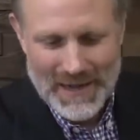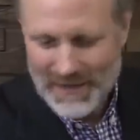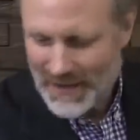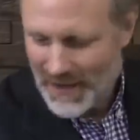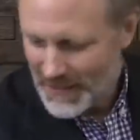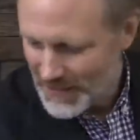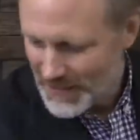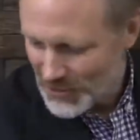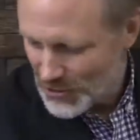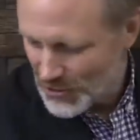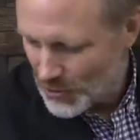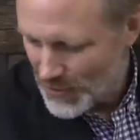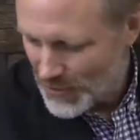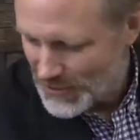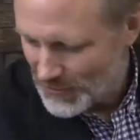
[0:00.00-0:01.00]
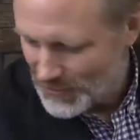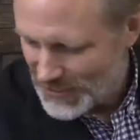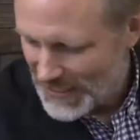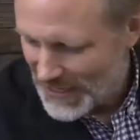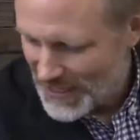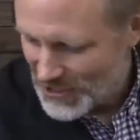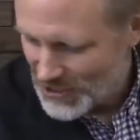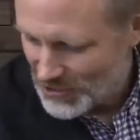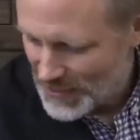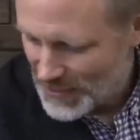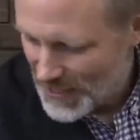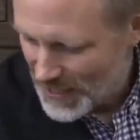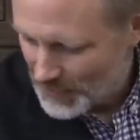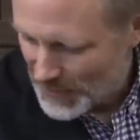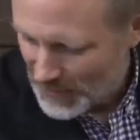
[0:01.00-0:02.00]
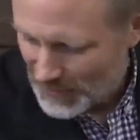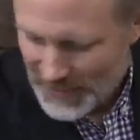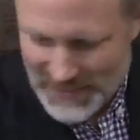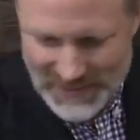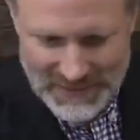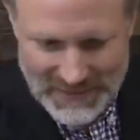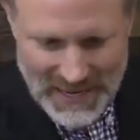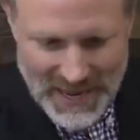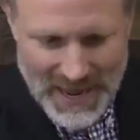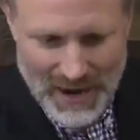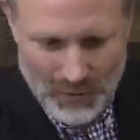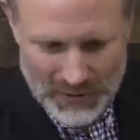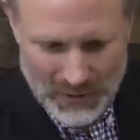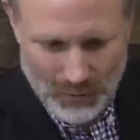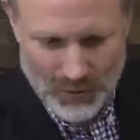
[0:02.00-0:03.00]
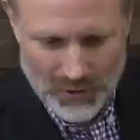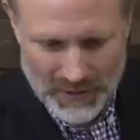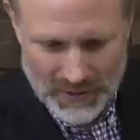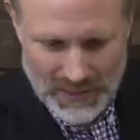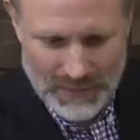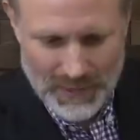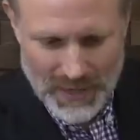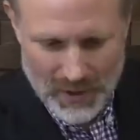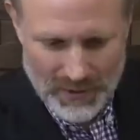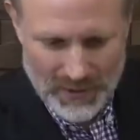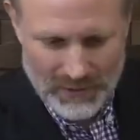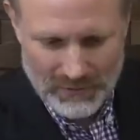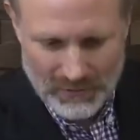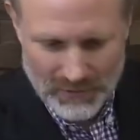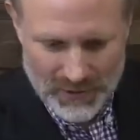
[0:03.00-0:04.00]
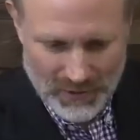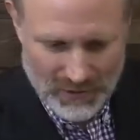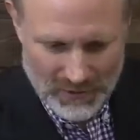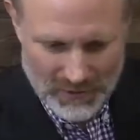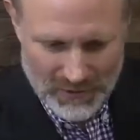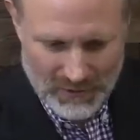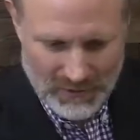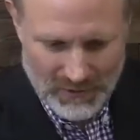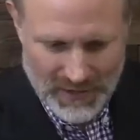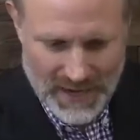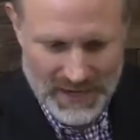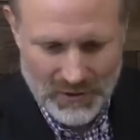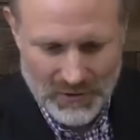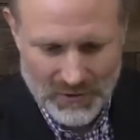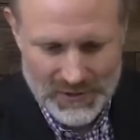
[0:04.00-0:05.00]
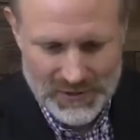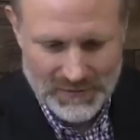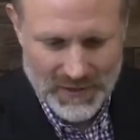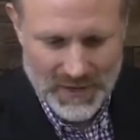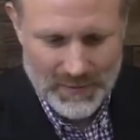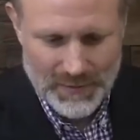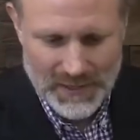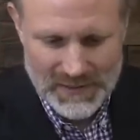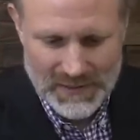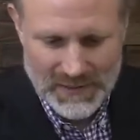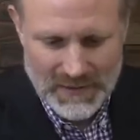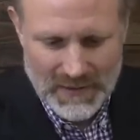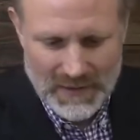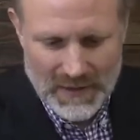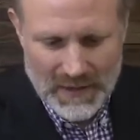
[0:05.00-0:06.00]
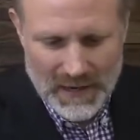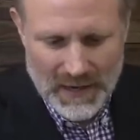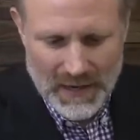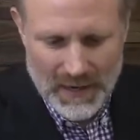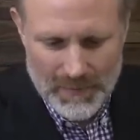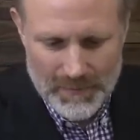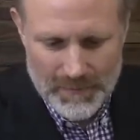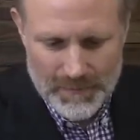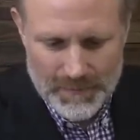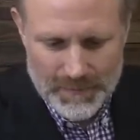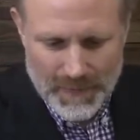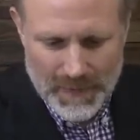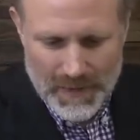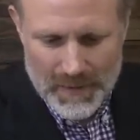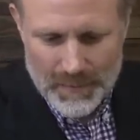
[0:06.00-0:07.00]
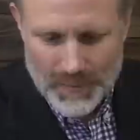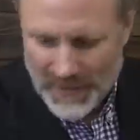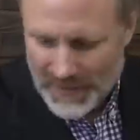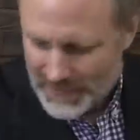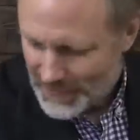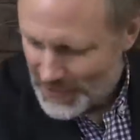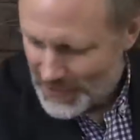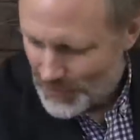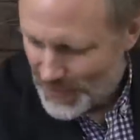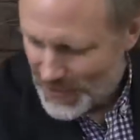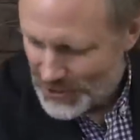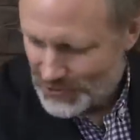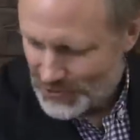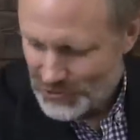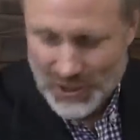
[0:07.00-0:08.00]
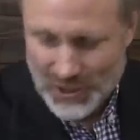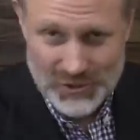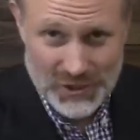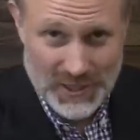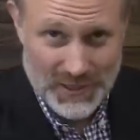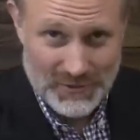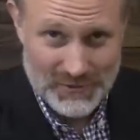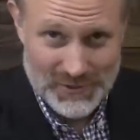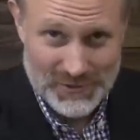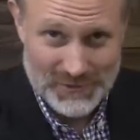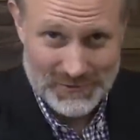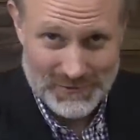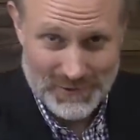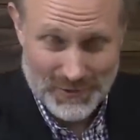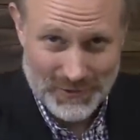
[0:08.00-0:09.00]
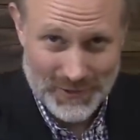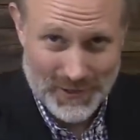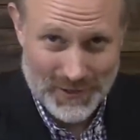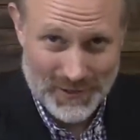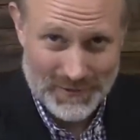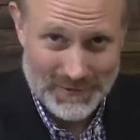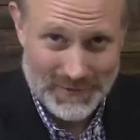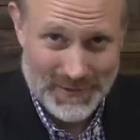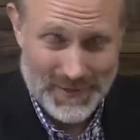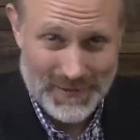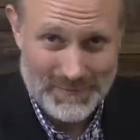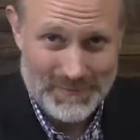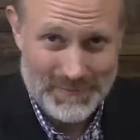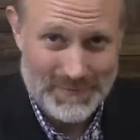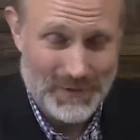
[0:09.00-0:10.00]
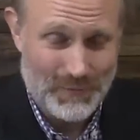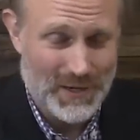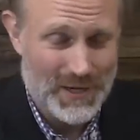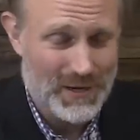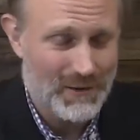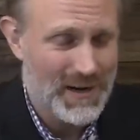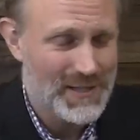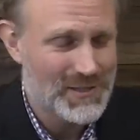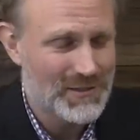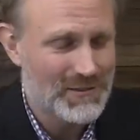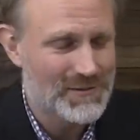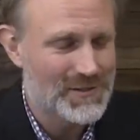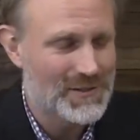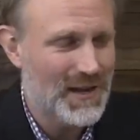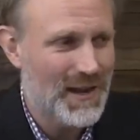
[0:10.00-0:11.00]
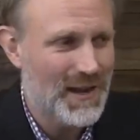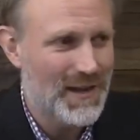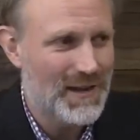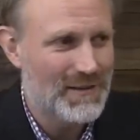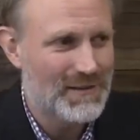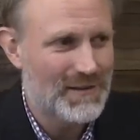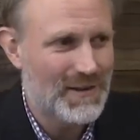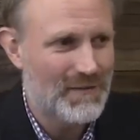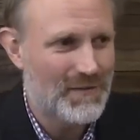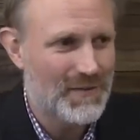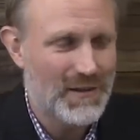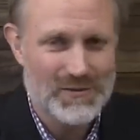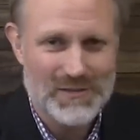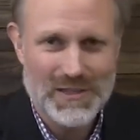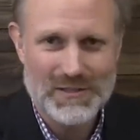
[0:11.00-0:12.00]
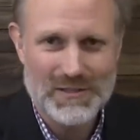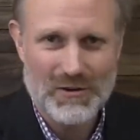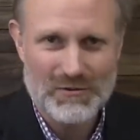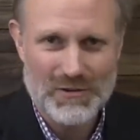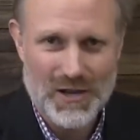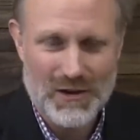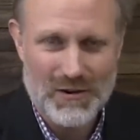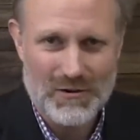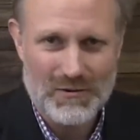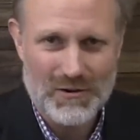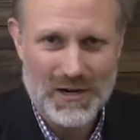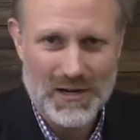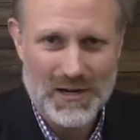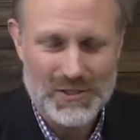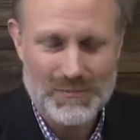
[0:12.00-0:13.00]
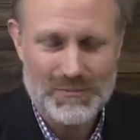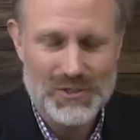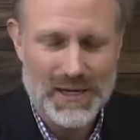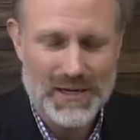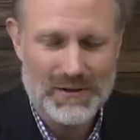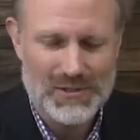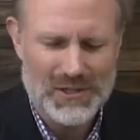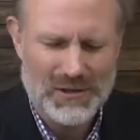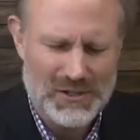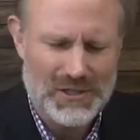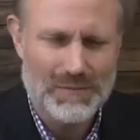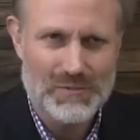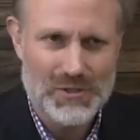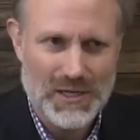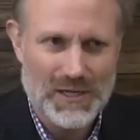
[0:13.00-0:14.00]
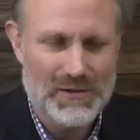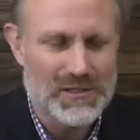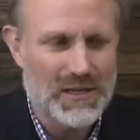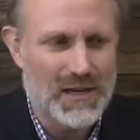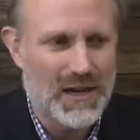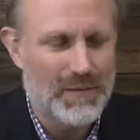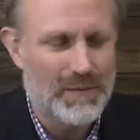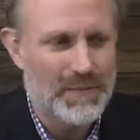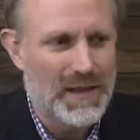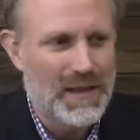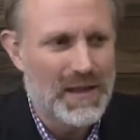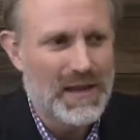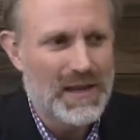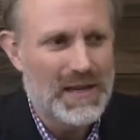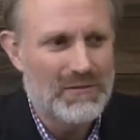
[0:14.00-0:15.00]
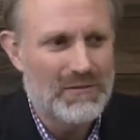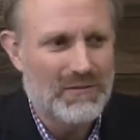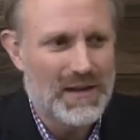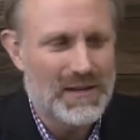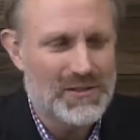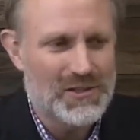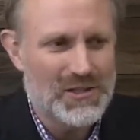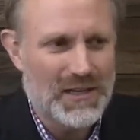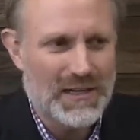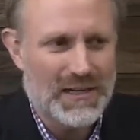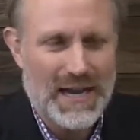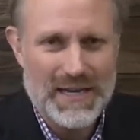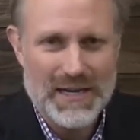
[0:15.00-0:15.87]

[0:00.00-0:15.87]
Got it. This is a question I was going to ask you at the end, but I'll ask it now, and then we'll keep going through your your categories of companies. Um, but uh, you mentioned John Chanos earlier um, in one of your answers. And uh, for those that don't know, uh, Jim Chanos, or Jim Chanos, um, he runs uh,